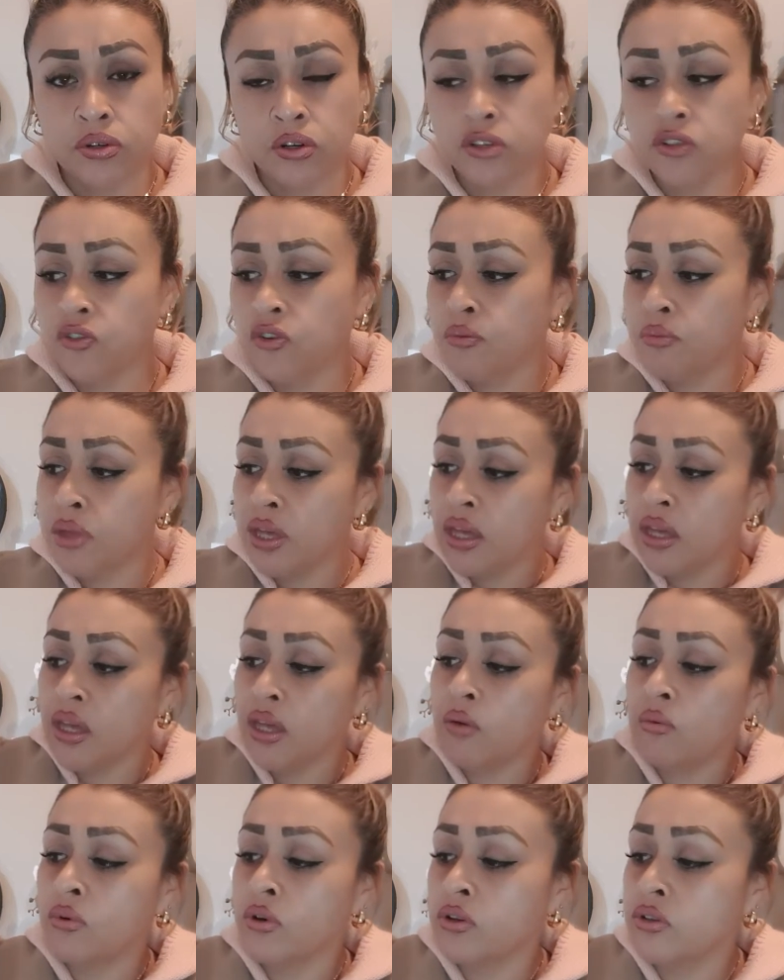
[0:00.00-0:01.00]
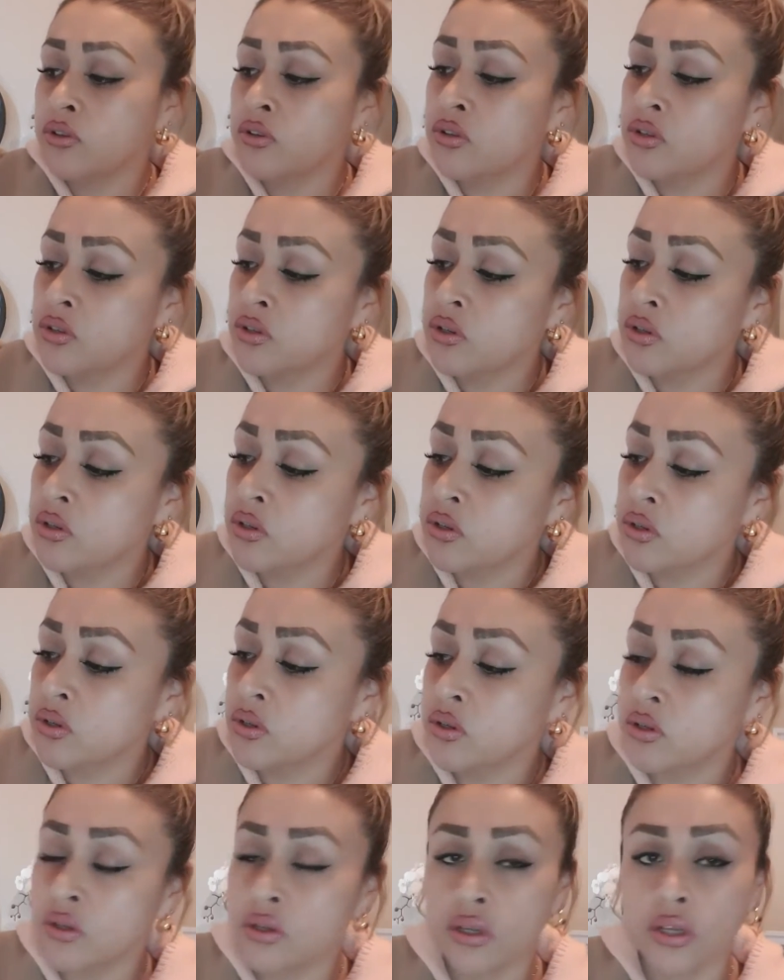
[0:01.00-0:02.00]
because for me it was
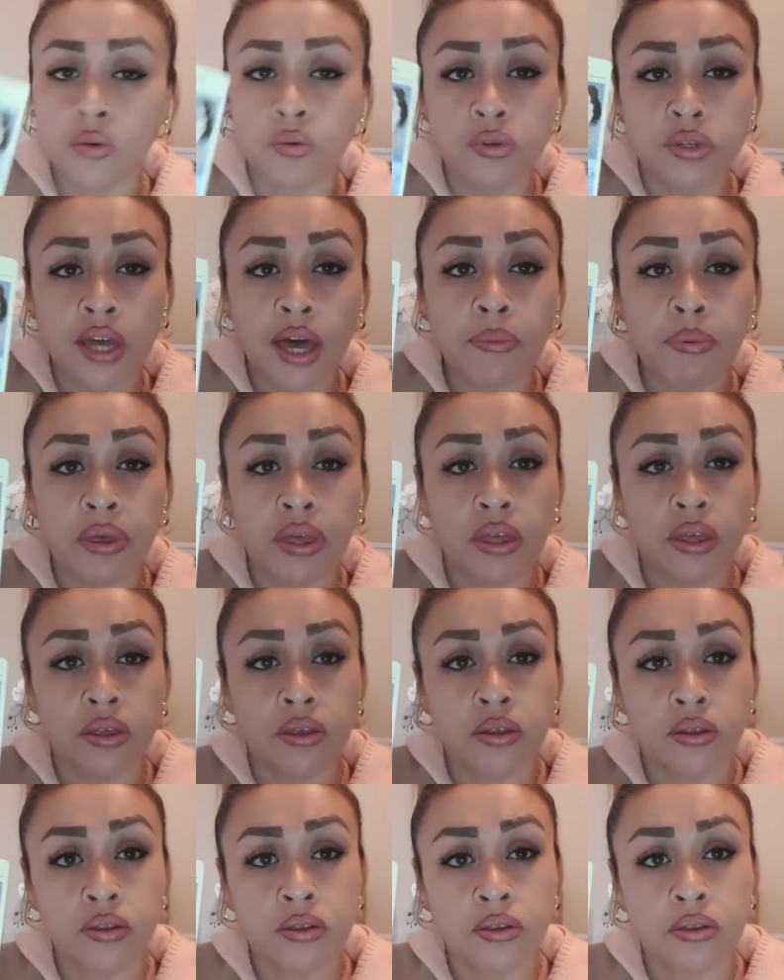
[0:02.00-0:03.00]
it was happy